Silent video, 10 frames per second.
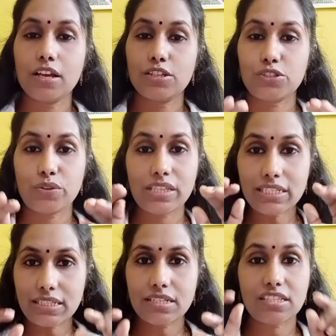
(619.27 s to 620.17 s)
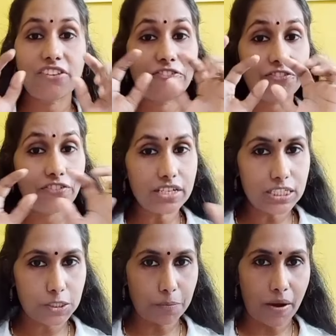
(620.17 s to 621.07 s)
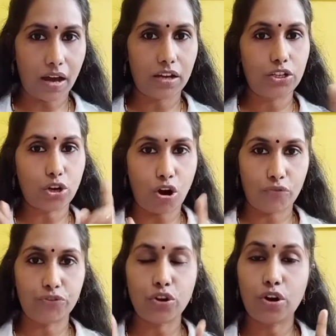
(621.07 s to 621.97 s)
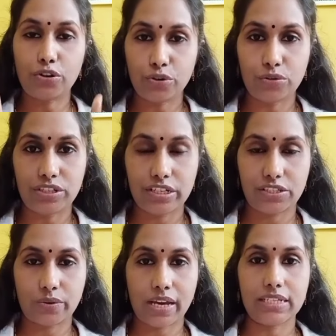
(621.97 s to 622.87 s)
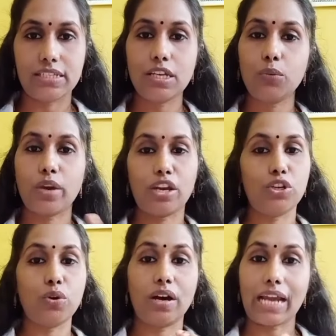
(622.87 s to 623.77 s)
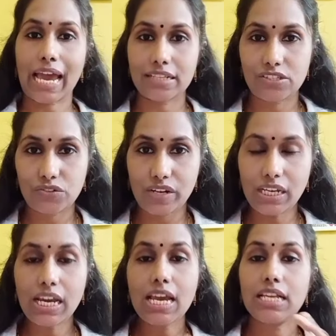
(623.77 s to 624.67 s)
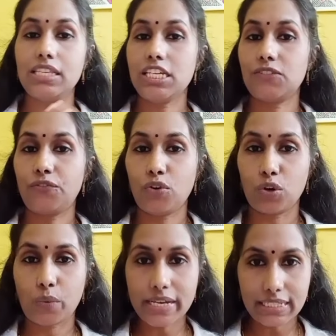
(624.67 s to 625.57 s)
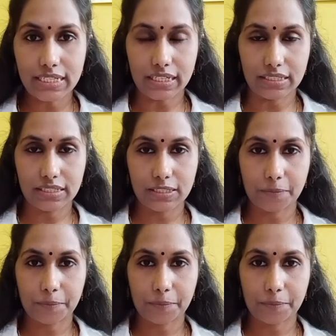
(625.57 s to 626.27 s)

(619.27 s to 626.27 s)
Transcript: So this is the first part of your notice writing where you are answering these 4 questions.